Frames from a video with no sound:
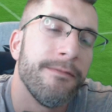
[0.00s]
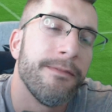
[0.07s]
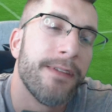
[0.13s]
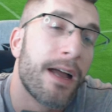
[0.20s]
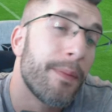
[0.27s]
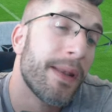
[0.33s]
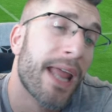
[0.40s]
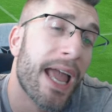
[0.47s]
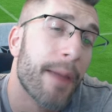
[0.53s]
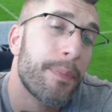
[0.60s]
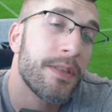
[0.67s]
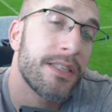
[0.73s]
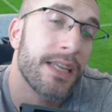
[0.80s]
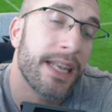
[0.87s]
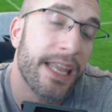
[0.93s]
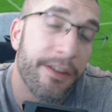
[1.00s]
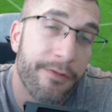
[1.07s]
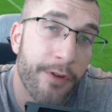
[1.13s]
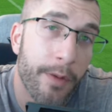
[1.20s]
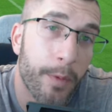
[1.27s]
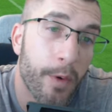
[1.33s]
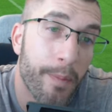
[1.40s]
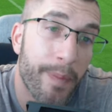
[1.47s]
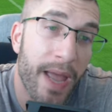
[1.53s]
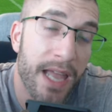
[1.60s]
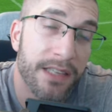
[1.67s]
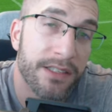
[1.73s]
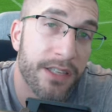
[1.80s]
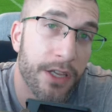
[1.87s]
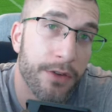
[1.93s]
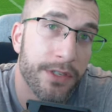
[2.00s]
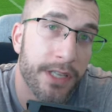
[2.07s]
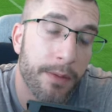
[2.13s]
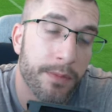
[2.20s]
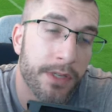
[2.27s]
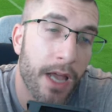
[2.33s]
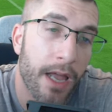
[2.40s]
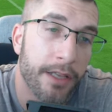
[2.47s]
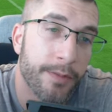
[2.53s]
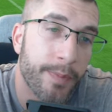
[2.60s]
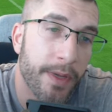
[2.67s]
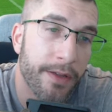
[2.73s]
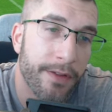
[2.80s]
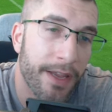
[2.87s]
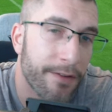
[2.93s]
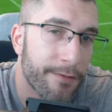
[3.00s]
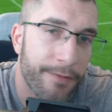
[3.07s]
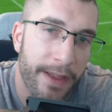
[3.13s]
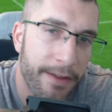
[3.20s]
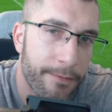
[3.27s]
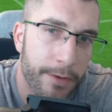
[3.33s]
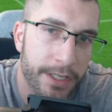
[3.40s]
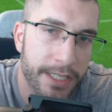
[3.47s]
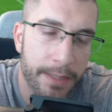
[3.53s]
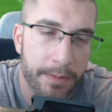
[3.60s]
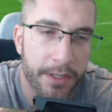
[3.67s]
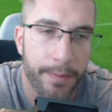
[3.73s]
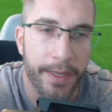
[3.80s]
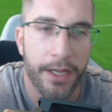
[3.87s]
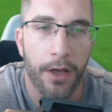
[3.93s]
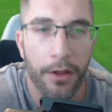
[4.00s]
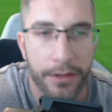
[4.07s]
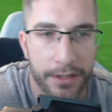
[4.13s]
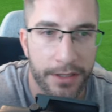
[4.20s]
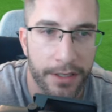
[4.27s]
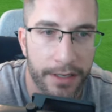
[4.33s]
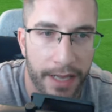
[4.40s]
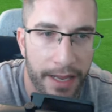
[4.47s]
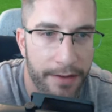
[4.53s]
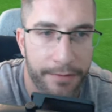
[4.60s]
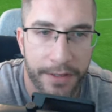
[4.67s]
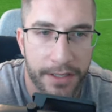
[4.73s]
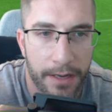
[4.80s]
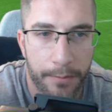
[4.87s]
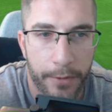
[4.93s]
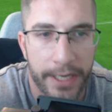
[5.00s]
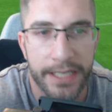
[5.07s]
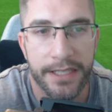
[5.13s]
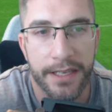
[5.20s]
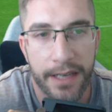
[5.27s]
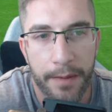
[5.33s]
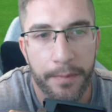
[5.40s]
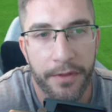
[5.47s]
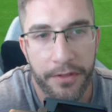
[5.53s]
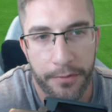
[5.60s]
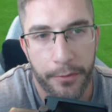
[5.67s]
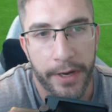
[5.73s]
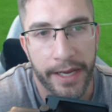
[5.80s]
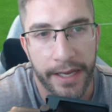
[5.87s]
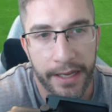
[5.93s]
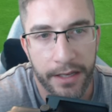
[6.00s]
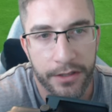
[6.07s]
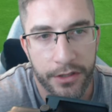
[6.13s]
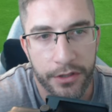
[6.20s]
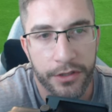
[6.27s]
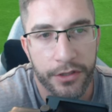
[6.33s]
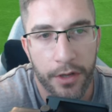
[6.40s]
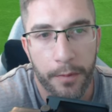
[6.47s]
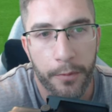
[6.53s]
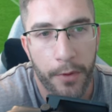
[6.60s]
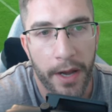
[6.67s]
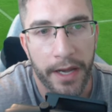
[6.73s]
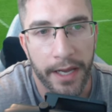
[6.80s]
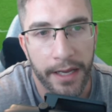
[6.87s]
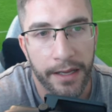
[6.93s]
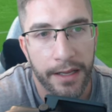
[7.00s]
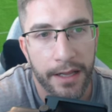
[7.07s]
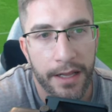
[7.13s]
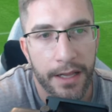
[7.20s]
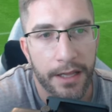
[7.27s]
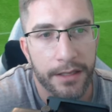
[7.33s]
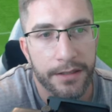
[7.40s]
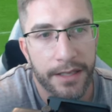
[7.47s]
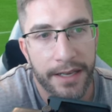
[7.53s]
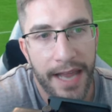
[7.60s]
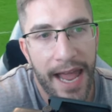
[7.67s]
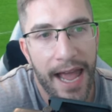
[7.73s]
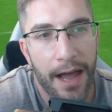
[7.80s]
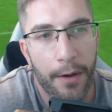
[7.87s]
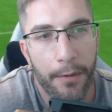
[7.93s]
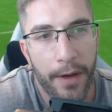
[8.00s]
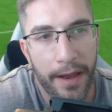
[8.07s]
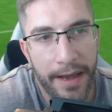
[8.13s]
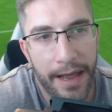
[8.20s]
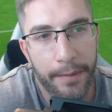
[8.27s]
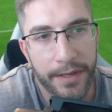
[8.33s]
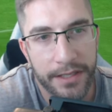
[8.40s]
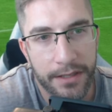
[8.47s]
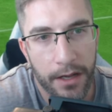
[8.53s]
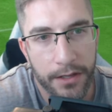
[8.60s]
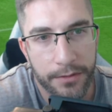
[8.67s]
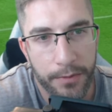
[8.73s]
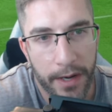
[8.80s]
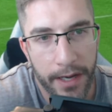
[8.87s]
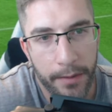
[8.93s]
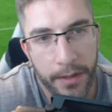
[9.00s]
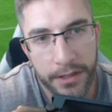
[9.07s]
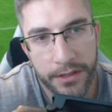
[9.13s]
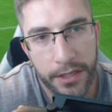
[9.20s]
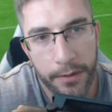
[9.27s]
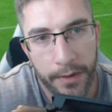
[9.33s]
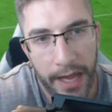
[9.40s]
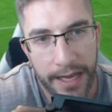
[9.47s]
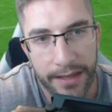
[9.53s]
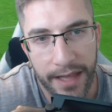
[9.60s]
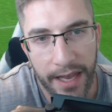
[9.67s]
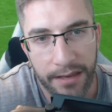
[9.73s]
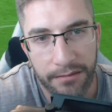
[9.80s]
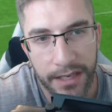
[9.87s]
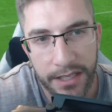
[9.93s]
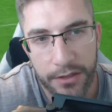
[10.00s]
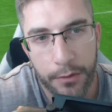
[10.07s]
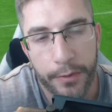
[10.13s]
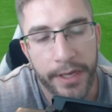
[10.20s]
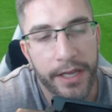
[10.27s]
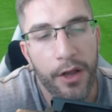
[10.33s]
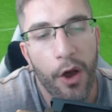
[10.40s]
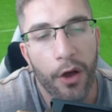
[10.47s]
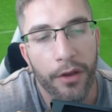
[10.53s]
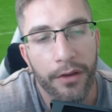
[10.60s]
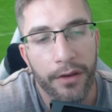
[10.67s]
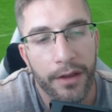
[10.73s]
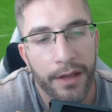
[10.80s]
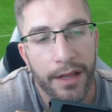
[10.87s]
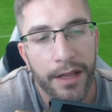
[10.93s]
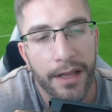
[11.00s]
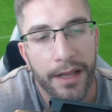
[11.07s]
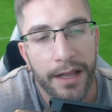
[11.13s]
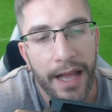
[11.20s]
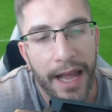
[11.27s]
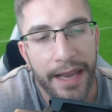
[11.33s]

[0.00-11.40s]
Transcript: I mean, it happens in eFootball and PES too sometimes, but in FIFA it seems to be constant. And for some reason, number 3 has just stopped running. So now he starts running. Well, it's too late then. He's already gone. And